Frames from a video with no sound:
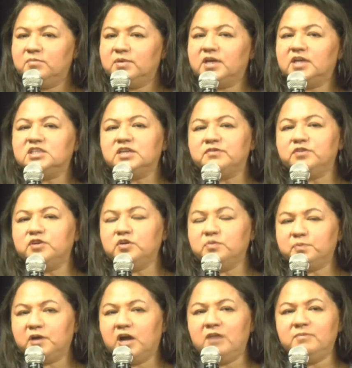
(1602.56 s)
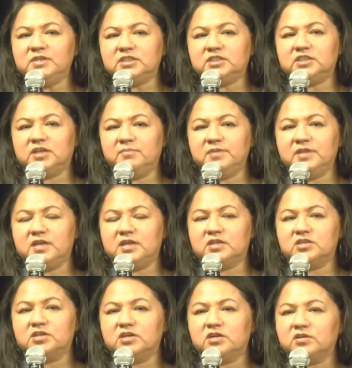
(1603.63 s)
Because if you promise something
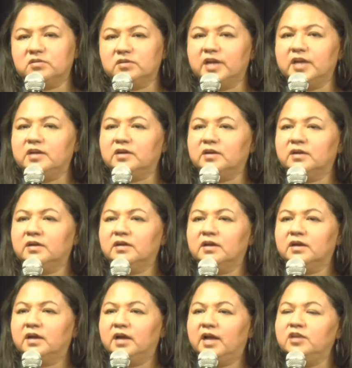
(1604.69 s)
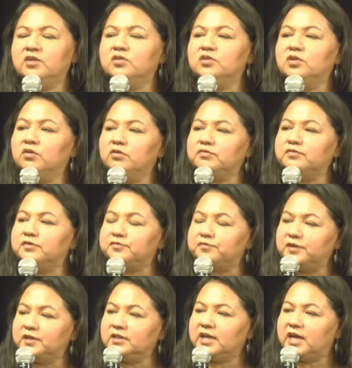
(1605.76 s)
to the Creator and you don't
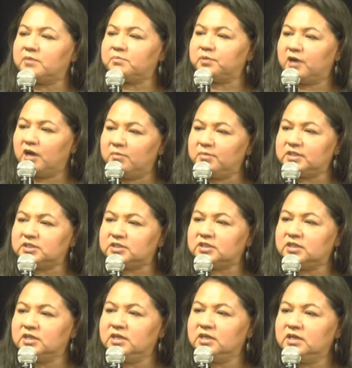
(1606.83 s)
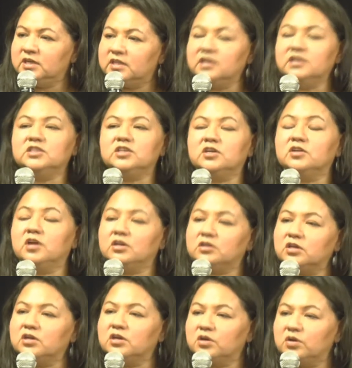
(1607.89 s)
fulfill that promise, things are
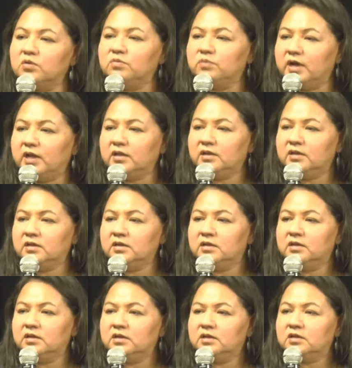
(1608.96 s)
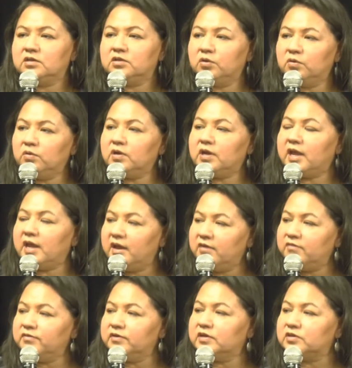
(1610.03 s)
not going to go well. Don't
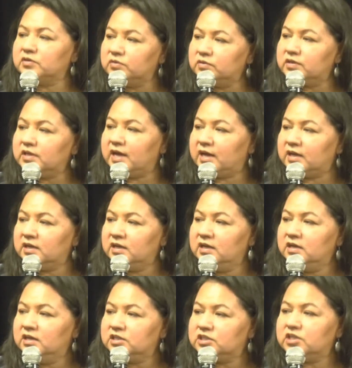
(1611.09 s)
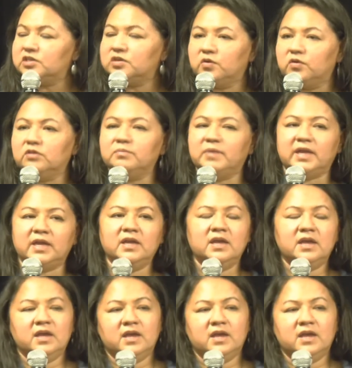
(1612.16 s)
ever do that, she told me.